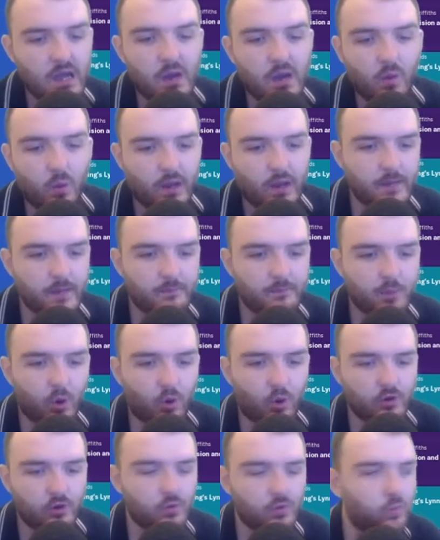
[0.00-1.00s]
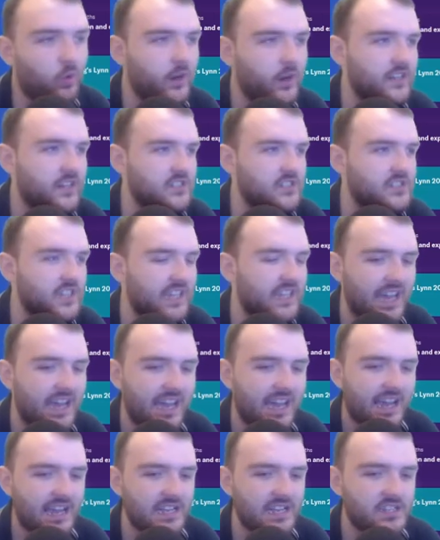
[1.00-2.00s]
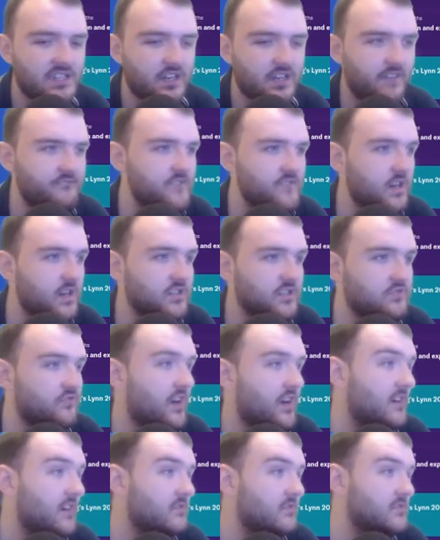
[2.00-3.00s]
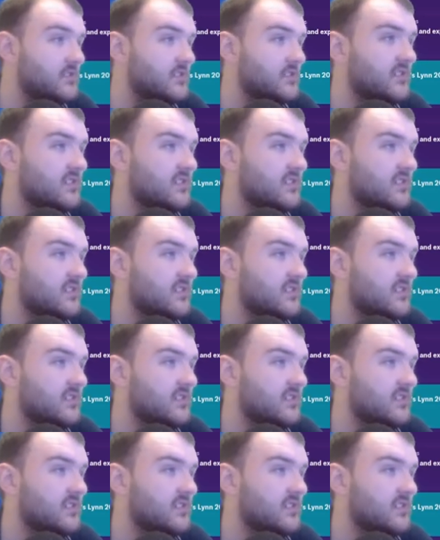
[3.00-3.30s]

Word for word: when the board wanted us to get into the 1st round.